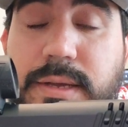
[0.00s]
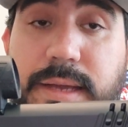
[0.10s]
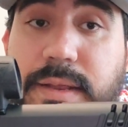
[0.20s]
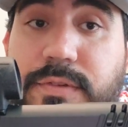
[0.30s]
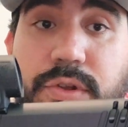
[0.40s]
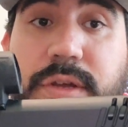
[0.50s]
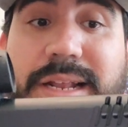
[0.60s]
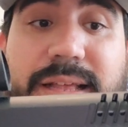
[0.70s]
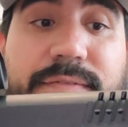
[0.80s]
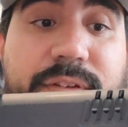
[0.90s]
And if you're looking
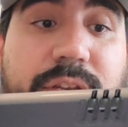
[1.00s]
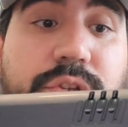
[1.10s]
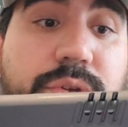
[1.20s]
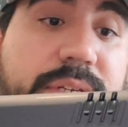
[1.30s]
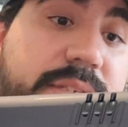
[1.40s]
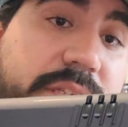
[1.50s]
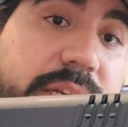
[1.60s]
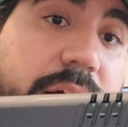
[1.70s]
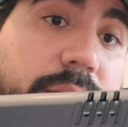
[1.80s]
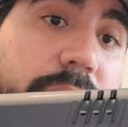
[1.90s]
at that video, you can see
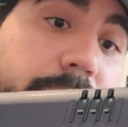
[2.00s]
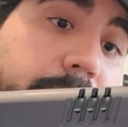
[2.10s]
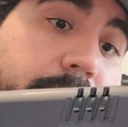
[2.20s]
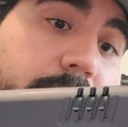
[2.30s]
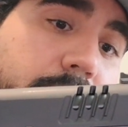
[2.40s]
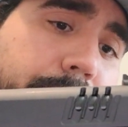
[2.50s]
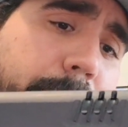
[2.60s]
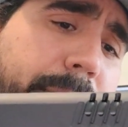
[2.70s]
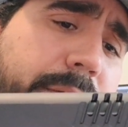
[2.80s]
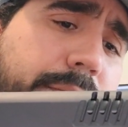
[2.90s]
how like my
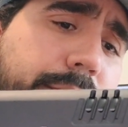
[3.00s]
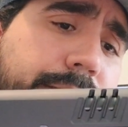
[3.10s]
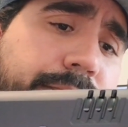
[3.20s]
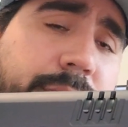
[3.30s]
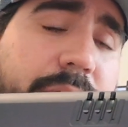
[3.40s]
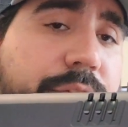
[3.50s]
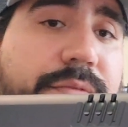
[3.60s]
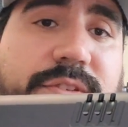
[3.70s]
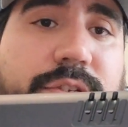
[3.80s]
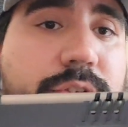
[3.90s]
barrel, I don't know if
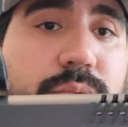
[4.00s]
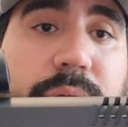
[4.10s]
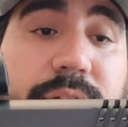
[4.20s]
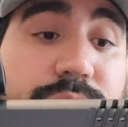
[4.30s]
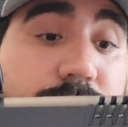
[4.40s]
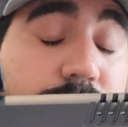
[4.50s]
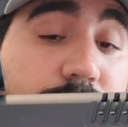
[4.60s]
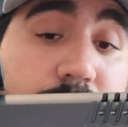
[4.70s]
it's a good way to